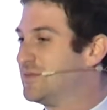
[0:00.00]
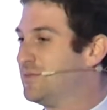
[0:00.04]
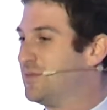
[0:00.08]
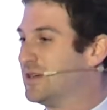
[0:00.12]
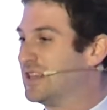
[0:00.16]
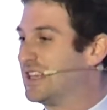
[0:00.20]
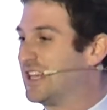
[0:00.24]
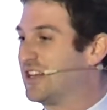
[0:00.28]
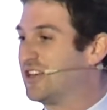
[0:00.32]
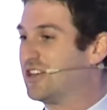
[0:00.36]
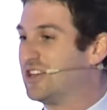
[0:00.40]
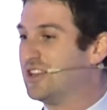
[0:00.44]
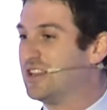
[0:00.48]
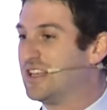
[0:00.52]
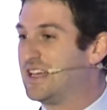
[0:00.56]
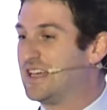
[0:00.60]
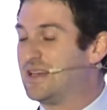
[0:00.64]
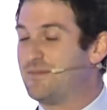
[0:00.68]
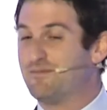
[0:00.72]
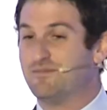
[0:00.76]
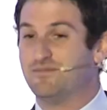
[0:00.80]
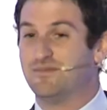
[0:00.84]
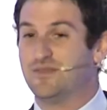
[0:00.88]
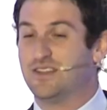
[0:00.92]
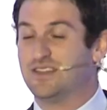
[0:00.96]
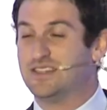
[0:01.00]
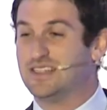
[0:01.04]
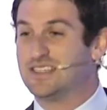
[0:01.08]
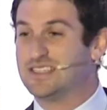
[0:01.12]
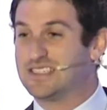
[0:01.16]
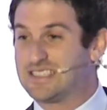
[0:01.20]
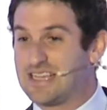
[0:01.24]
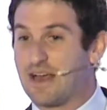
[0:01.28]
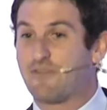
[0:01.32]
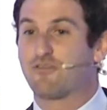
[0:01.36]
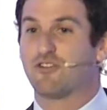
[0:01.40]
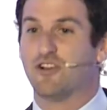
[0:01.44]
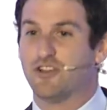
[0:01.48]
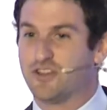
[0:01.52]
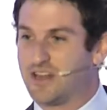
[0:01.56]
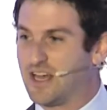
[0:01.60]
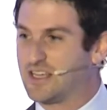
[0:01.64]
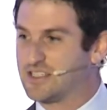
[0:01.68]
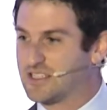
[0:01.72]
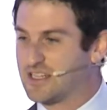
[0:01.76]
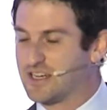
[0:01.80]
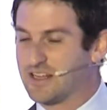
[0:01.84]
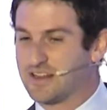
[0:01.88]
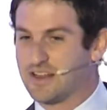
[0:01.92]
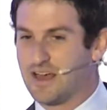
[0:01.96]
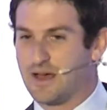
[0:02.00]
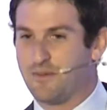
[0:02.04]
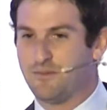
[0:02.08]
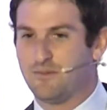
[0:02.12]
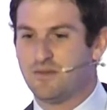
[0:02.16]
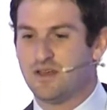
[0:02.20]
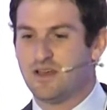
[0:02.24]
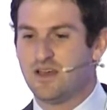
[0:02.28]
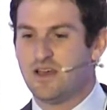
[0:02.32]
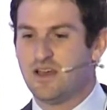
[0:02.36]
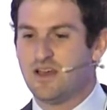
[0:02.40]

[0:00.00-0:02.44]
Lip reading: but literally several dozen of them,